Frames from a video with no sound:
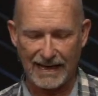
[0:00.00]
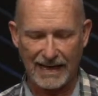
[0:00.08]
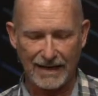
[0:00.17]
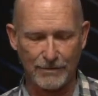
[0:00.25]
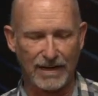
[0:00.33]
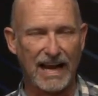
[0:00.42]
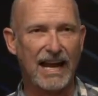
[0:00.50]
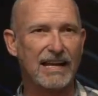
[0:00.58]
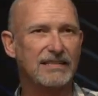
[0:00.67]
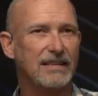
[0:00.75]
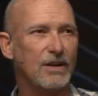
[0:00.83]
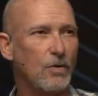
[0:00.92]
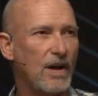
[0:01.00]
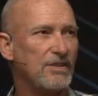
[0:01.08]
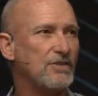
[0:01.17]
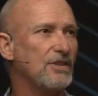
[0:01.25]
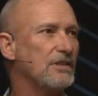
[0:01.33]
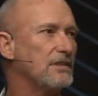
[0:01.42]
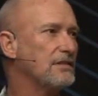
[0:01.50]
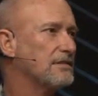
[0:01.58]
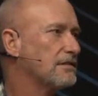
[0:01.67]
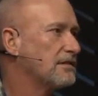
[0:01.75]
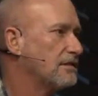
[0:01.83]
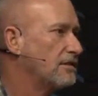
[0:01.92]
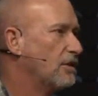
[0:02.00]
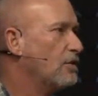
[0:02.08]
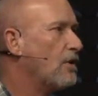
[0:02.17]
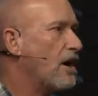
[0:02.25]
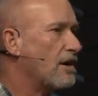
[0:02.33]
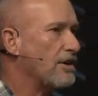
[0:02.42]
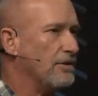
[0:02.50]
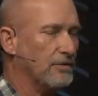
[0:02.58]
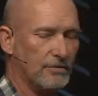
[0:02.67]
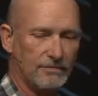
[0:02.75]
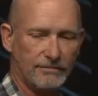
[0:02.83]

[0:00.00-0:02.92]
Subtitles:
I want to ask the question, who are you?